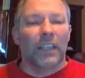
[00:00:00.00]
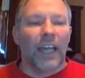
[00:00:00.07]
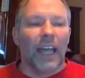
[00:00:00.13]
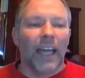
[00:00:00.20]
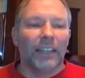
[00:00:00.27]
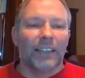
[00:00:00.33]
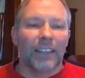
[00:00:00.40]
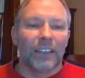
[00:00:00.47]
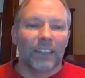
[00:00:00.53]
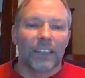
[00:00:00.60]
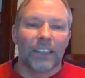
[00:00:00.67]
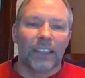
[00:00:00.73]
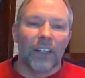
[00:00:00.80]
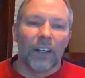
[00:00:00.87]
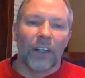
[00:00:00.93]
he asked as he
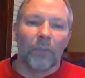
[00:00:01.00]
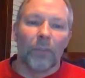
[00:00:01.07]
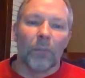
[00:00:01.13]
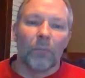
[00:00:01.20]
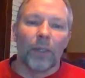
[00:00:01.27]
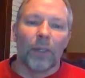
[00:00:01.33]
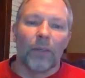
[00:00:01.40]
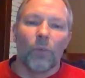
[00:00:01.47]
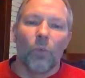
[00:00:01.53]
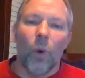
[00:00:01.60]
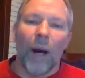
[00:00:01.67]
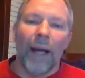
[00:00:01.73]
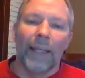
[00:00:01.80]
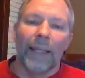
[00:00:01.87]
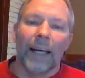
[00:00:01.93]
stared up at me,
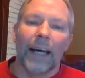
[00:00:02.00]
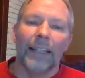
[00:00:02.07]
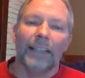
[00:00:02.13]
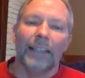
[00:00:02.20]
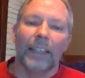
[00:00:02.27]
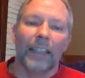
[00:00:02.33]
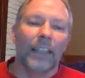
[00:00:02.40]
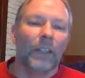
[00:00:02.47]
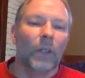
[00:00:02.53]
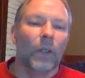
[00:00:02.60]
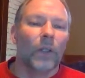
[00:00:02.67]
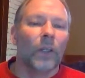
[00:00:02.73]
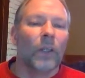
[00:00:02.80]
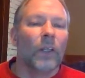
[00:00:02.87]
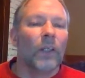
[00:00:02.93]
wide-eyed and eager,